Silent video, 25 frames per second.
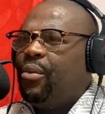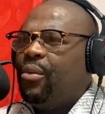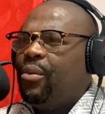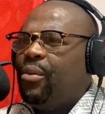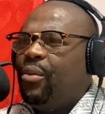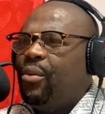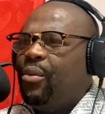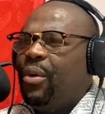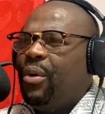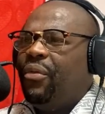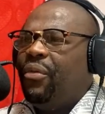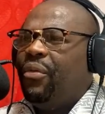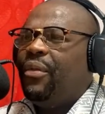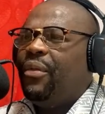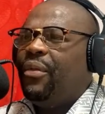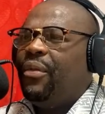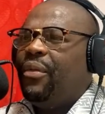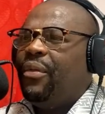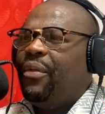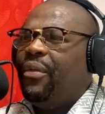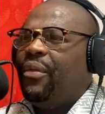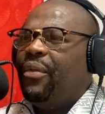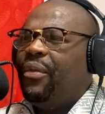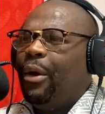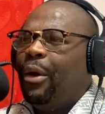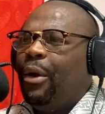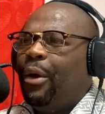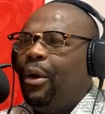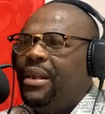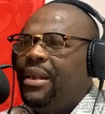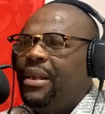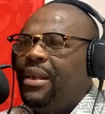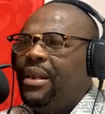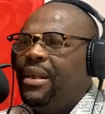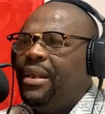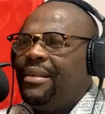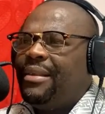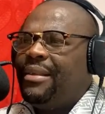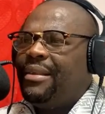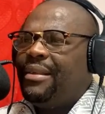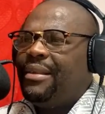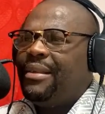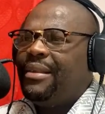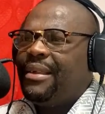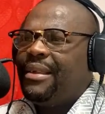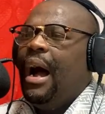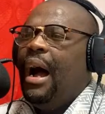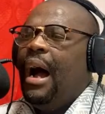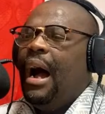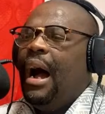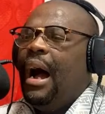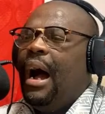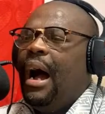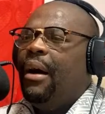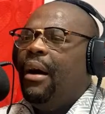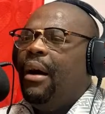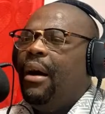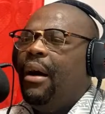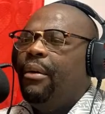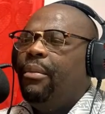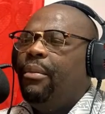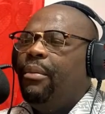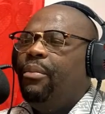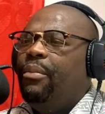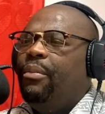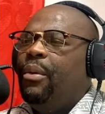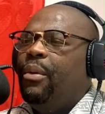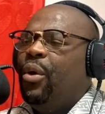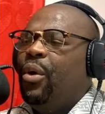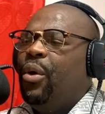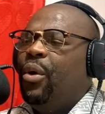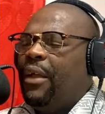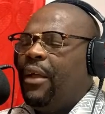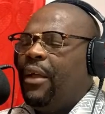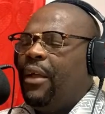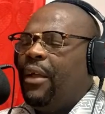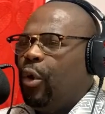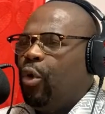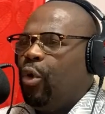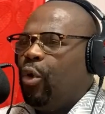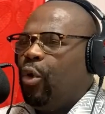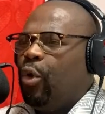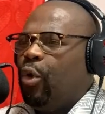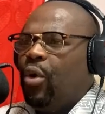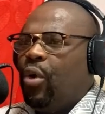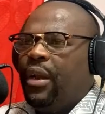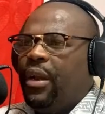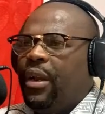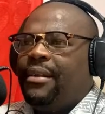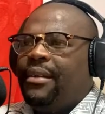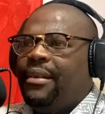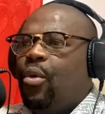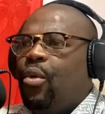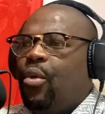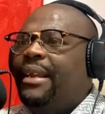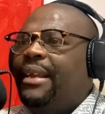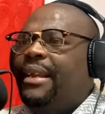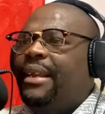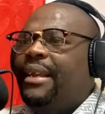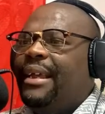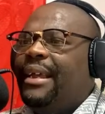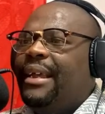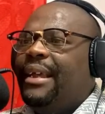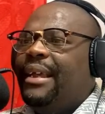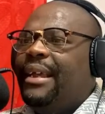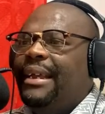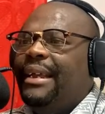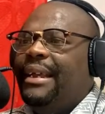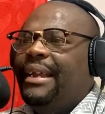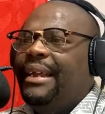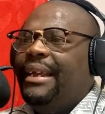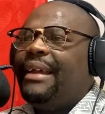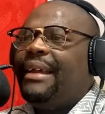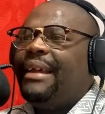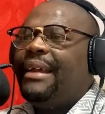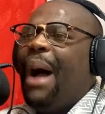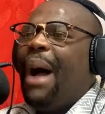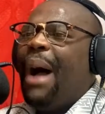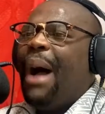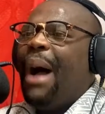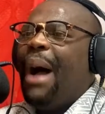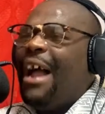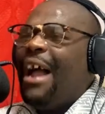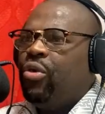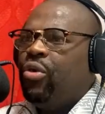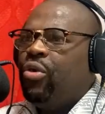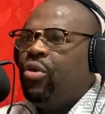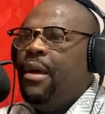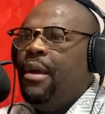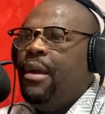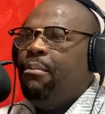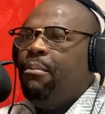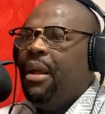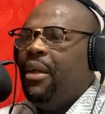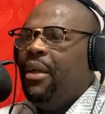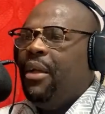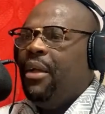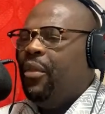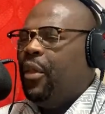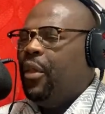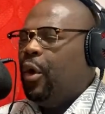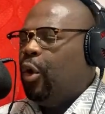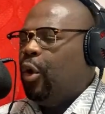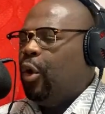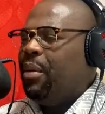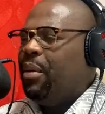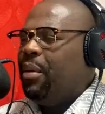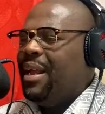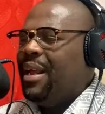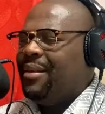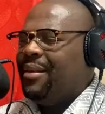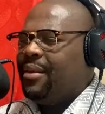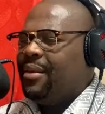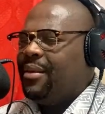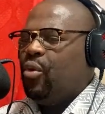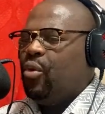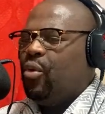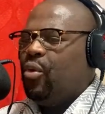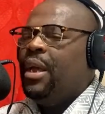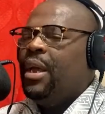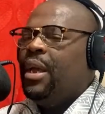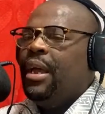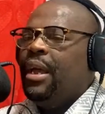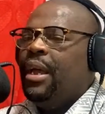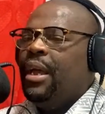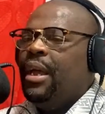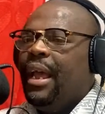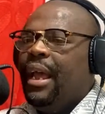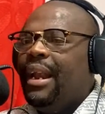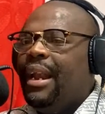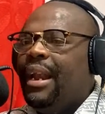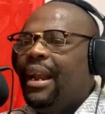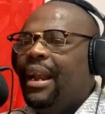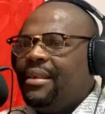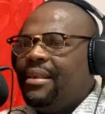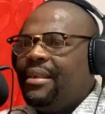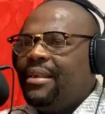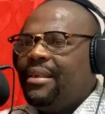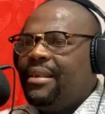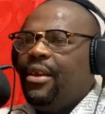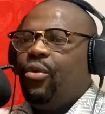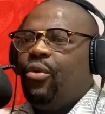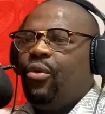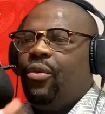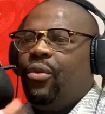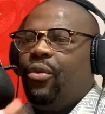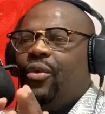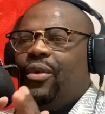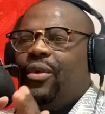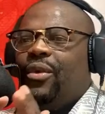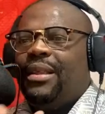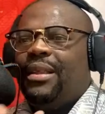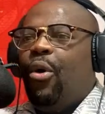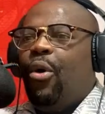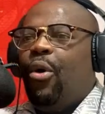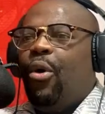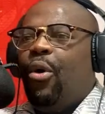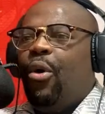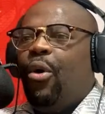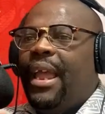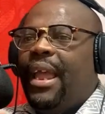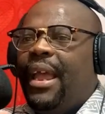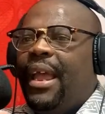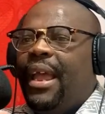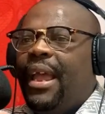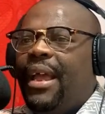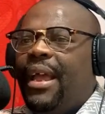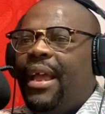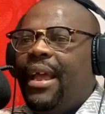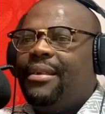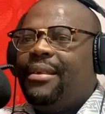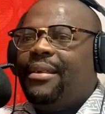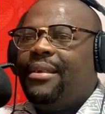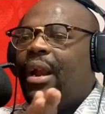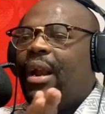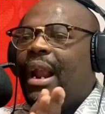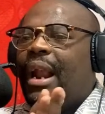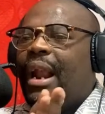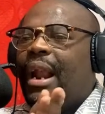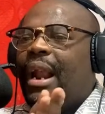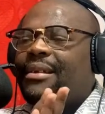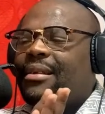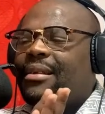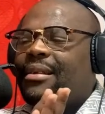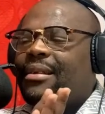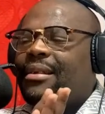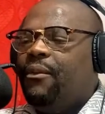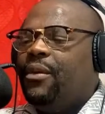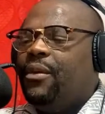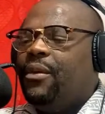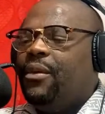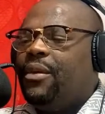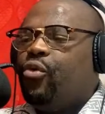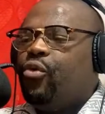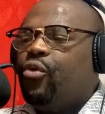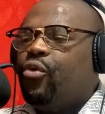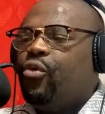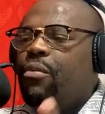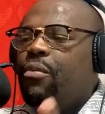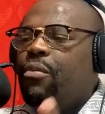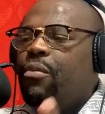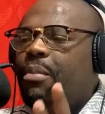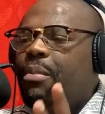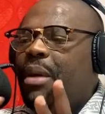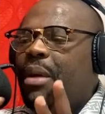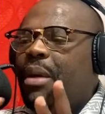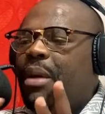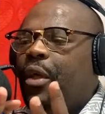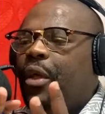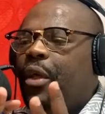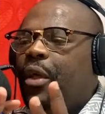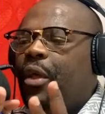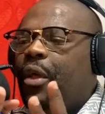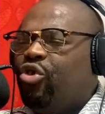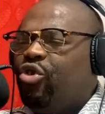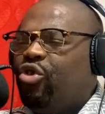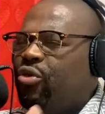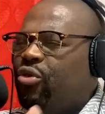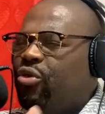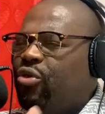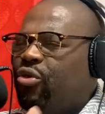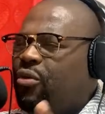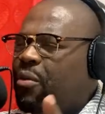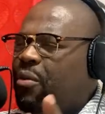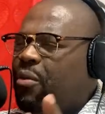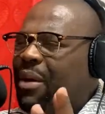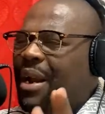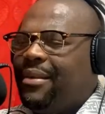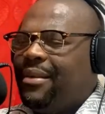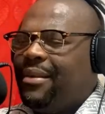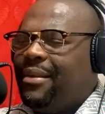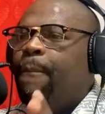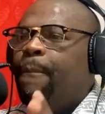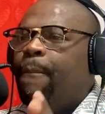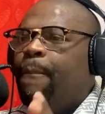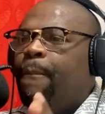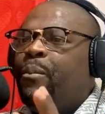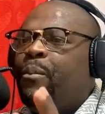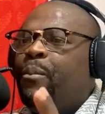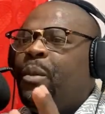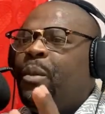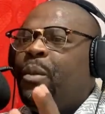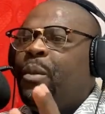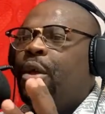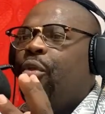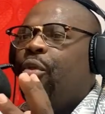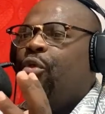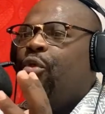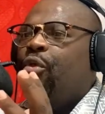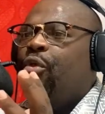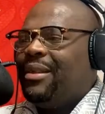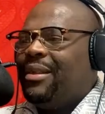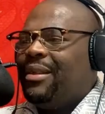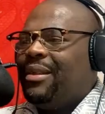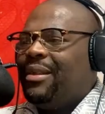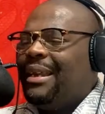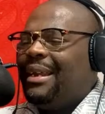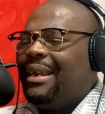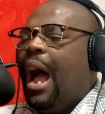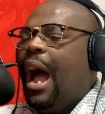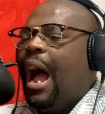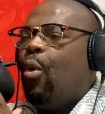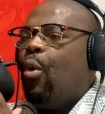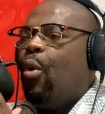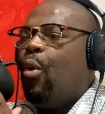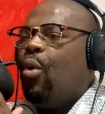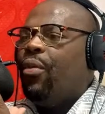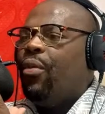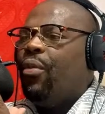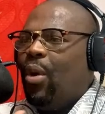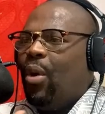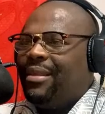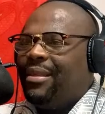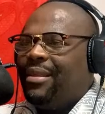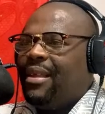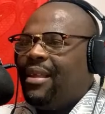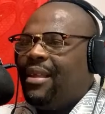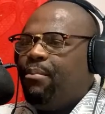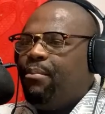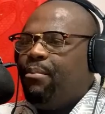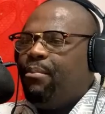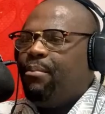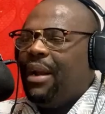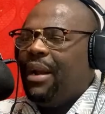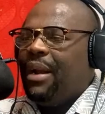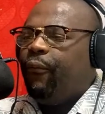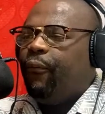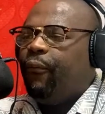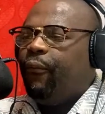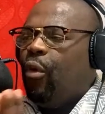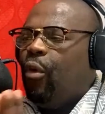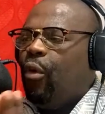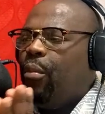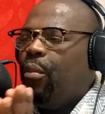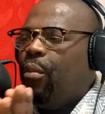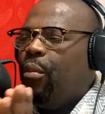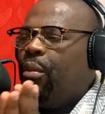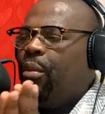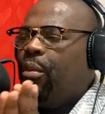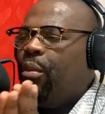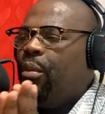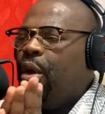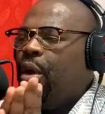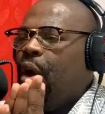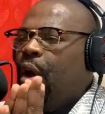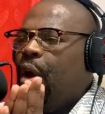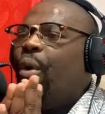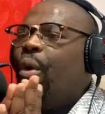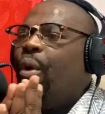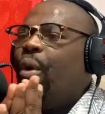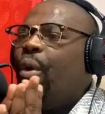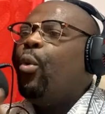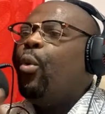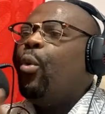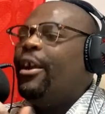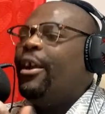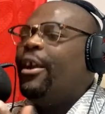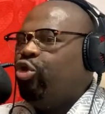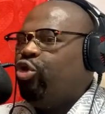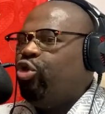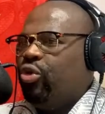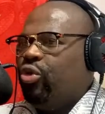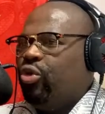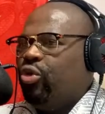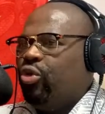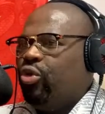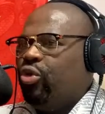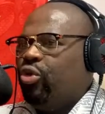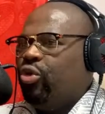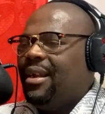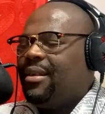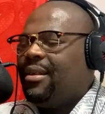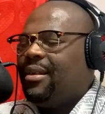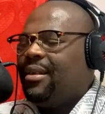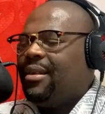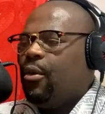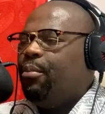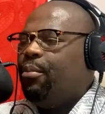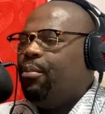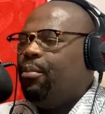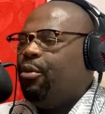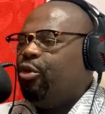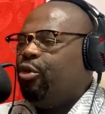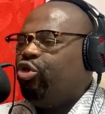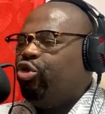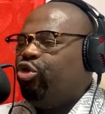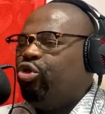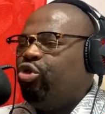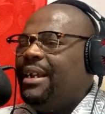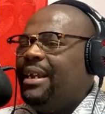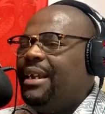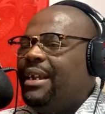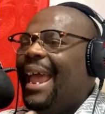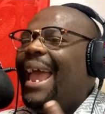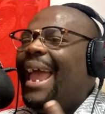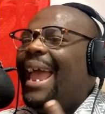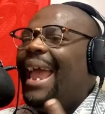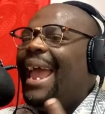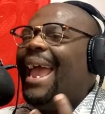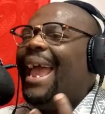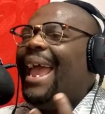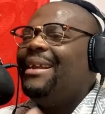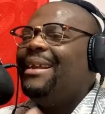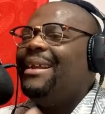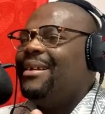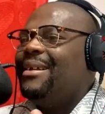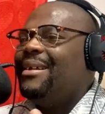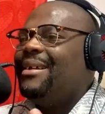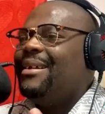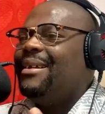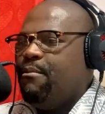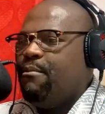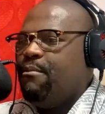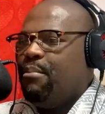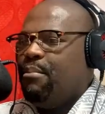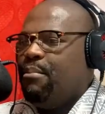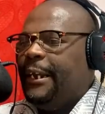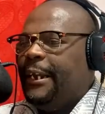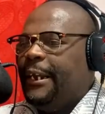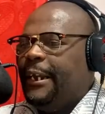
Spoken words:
We thank the Lord. Marwizi, we thank the Lord that's connecting in Tabanchu. May the Lord bless you. And listen to those that are on KSH online service too. May the Lord continue to bless you. Those that are on the WhatsApp platform, we want you to take this opportunity, add somebody.